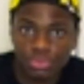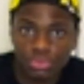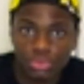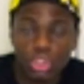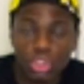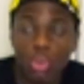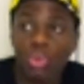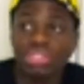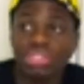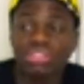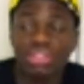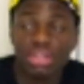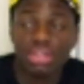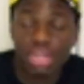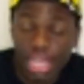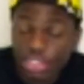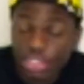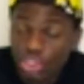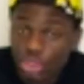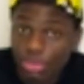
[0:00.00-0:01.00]
So what's the
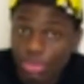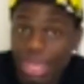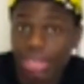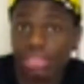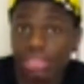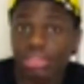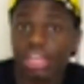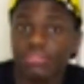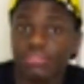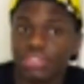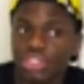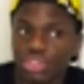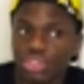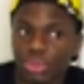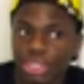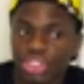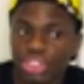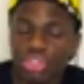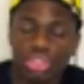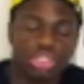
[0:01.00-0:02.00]
next traumatic life
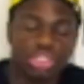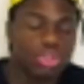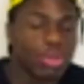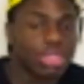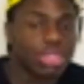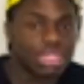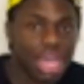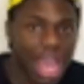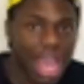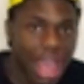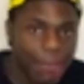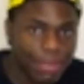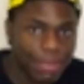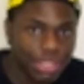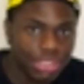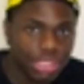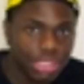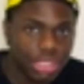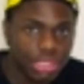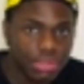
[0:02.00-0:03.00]
situation that's going to
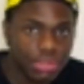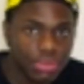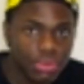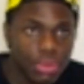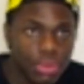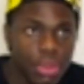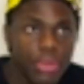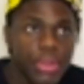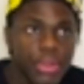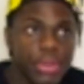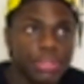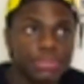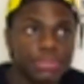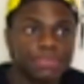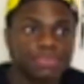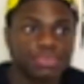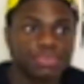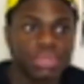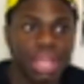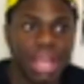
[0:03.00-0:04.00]
happen to you?
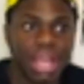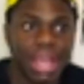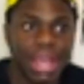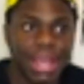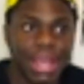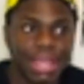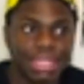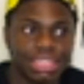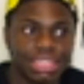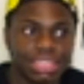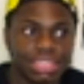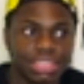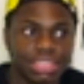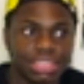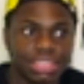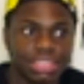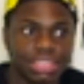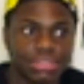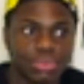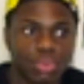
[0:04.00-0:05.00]

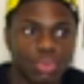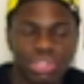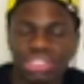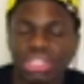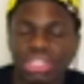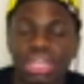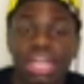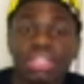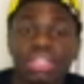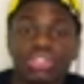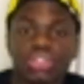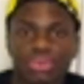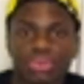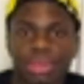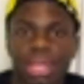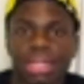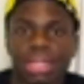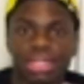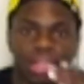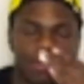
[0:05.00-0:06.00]
And what's the next
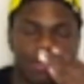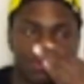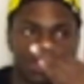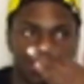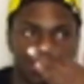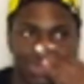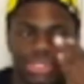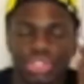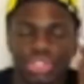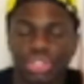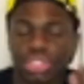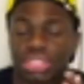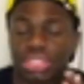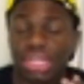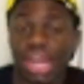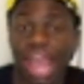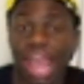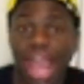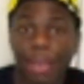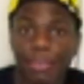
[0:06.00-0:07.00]
traumatic life situation that's
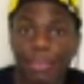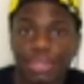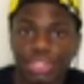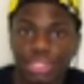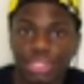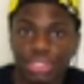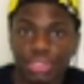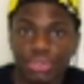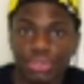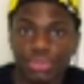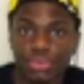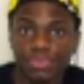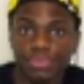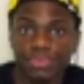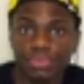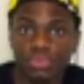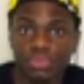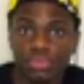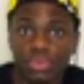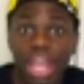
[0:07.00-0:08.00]
going to happen to you?
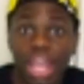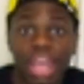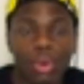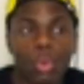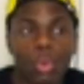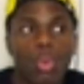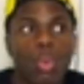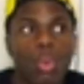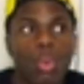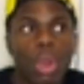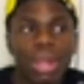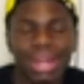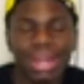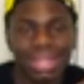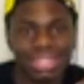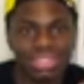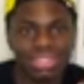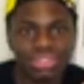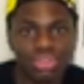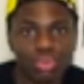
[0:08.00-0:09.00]
And
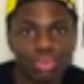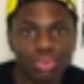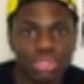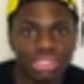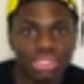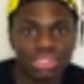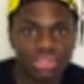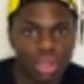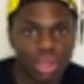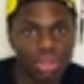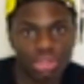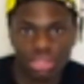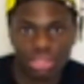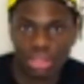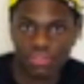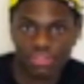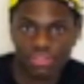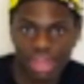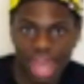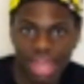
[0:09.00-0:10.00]
what is the result
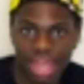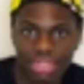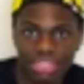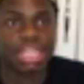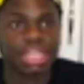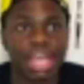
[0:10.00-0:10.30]
of that?